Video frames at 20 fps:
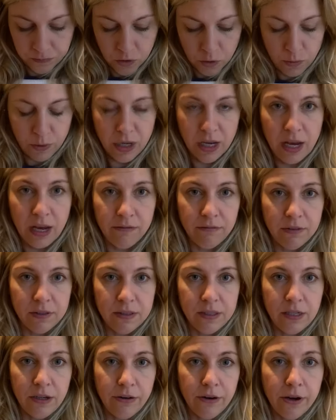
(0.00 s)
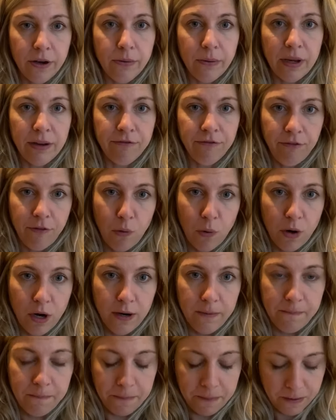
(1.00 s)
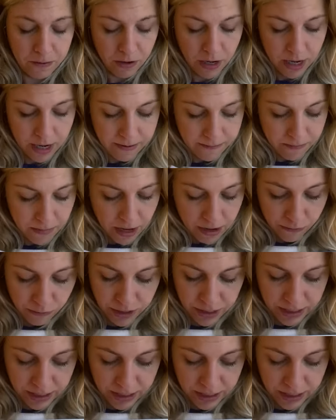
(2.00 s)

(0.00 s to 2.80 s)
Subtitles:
We have 0 and 4. Okay, we